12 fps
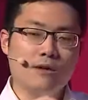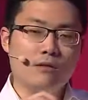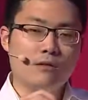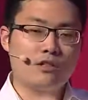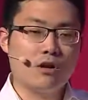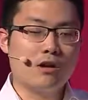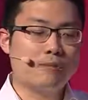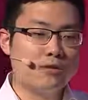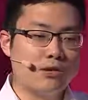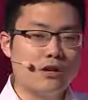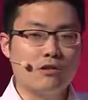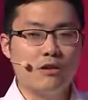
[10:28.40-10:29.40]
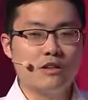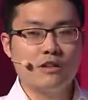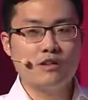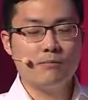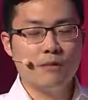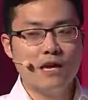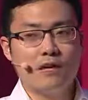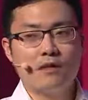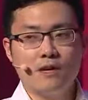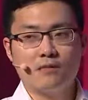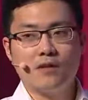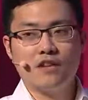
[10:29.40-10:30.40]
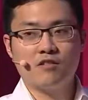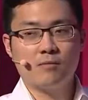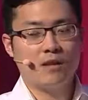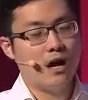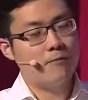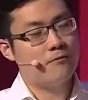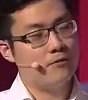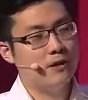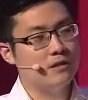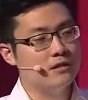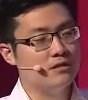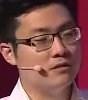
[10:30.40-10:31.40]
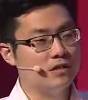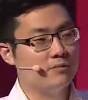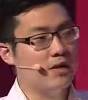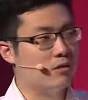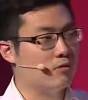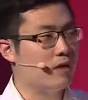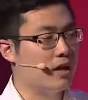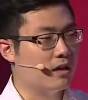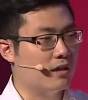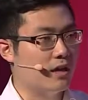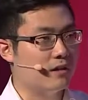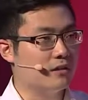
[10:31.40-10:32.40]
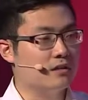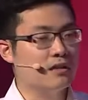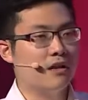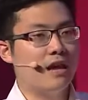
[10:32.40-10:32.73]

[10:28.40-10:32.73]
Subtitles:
startups are increasingly making the investment upfront to speak with regulators